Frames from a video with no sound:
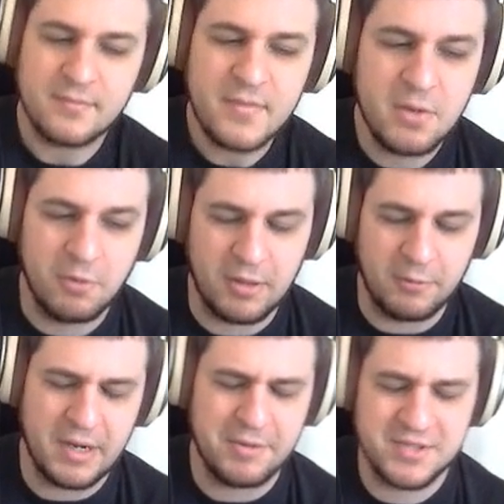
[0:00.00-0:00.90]
Well,
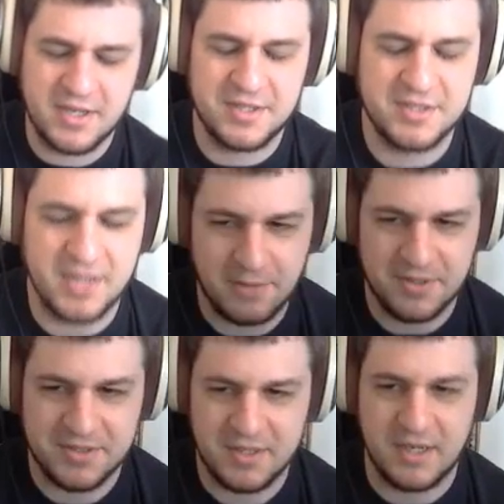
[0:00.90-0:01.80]
what I was going to say
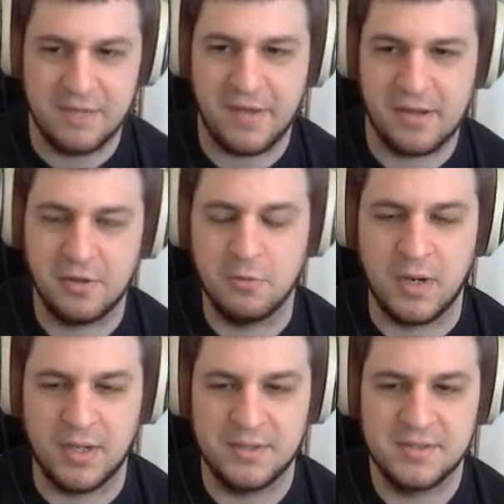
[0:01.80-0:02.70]
was that if I clue
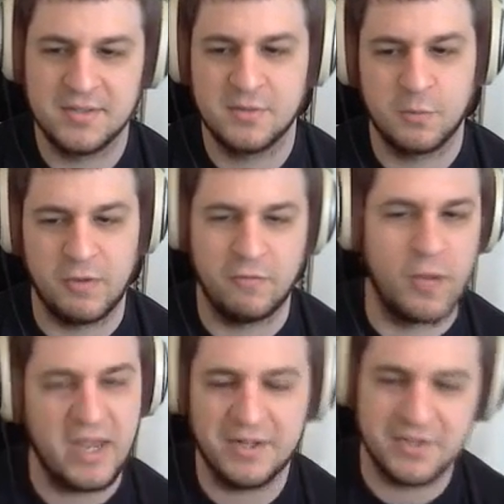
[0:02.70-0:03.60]
1s, we've
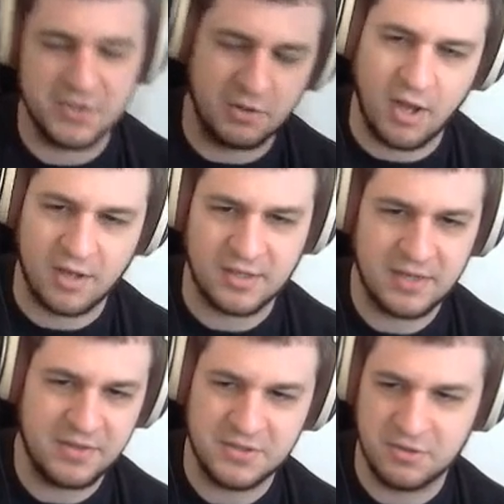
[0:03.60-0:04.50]
waited so long to
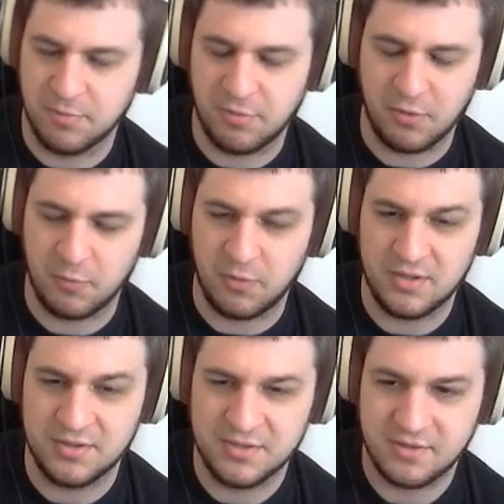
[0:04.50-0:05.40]
get these 2 important
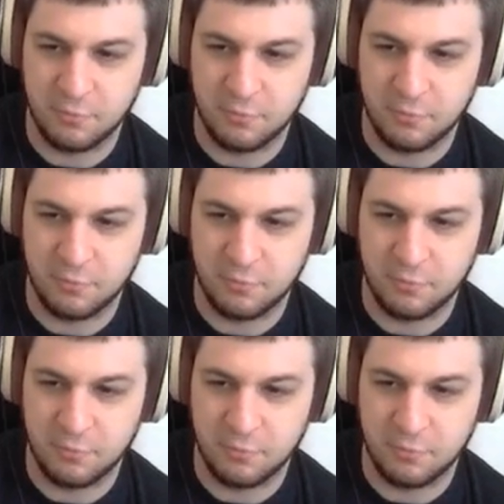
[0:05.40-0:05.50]
1s.